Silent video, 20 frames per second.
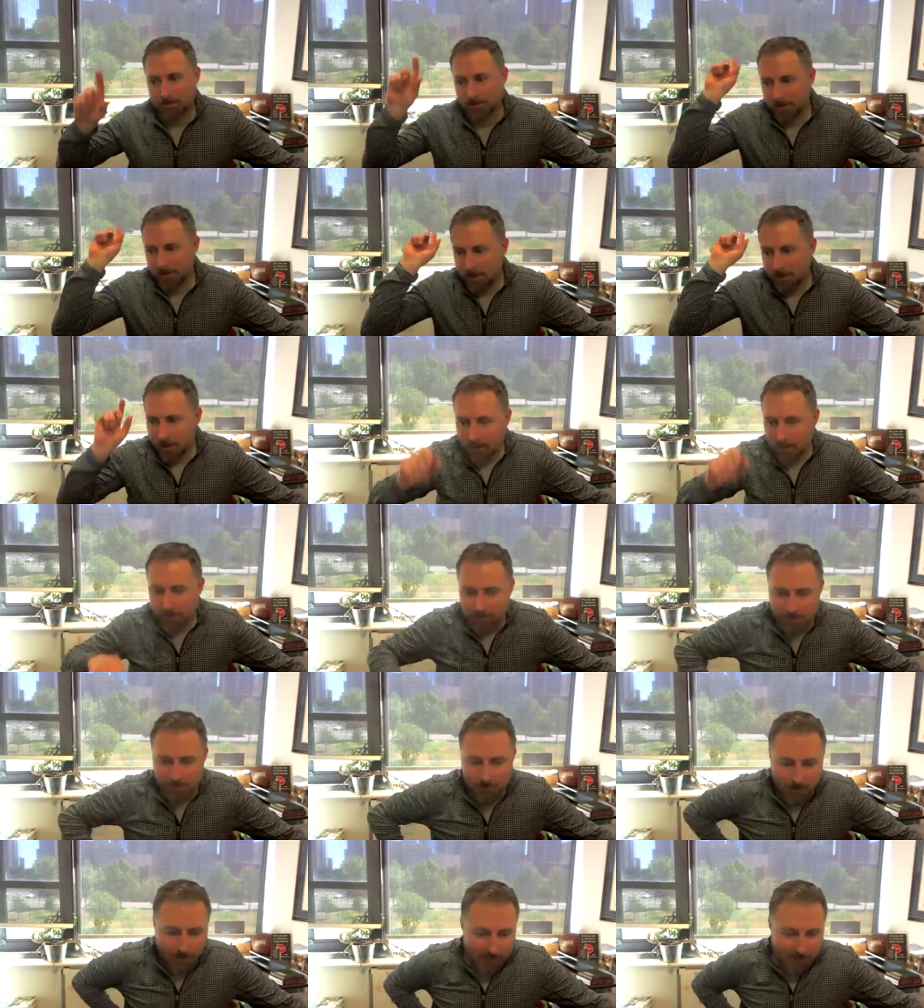I
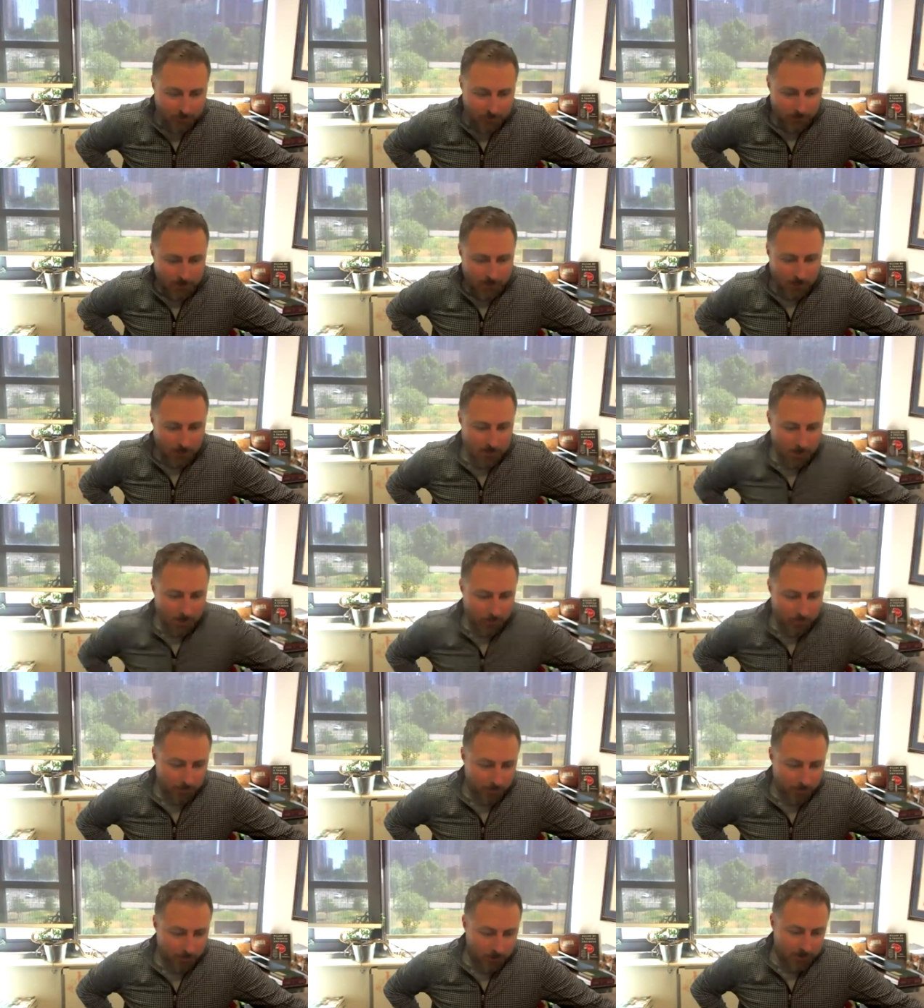last week I was up
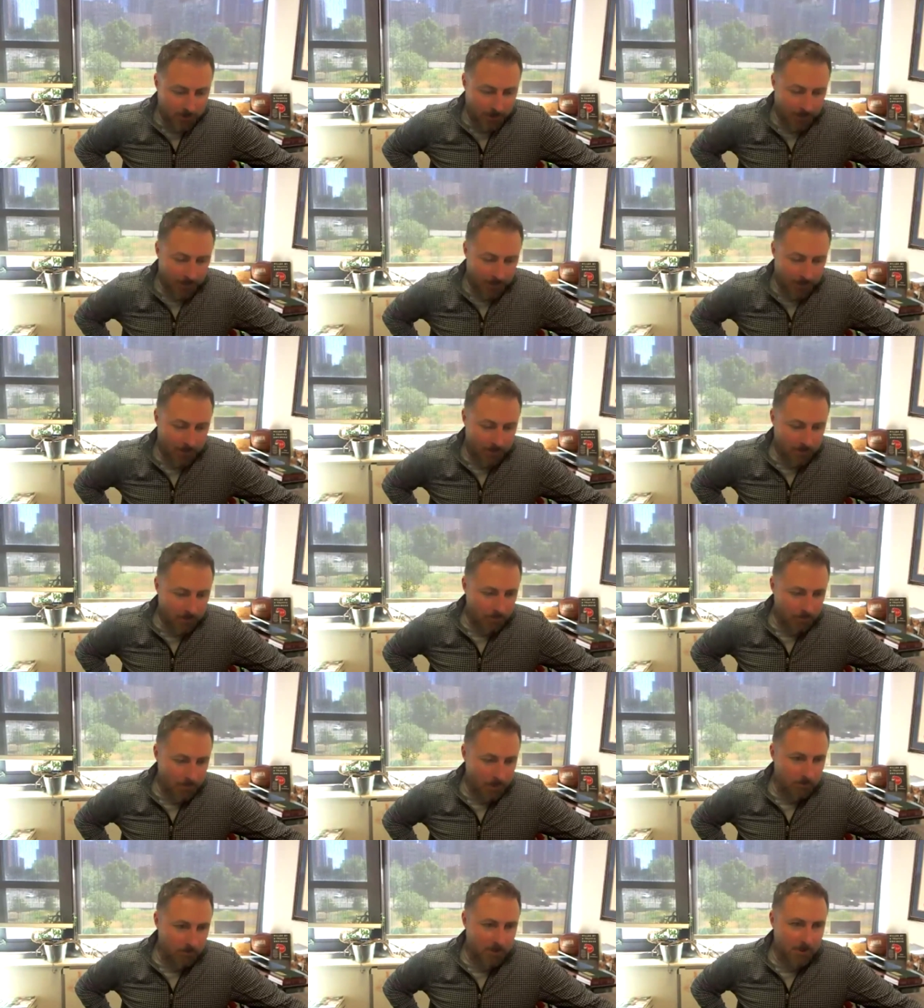in Montana at the
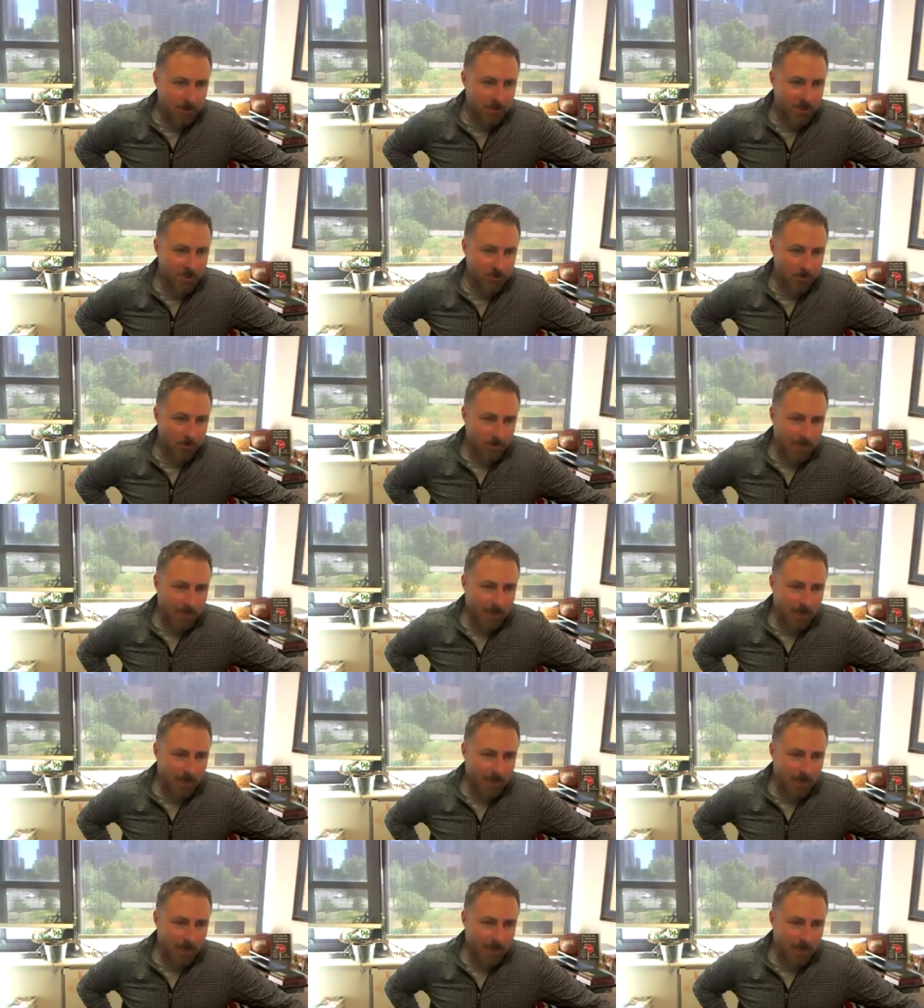Mountain District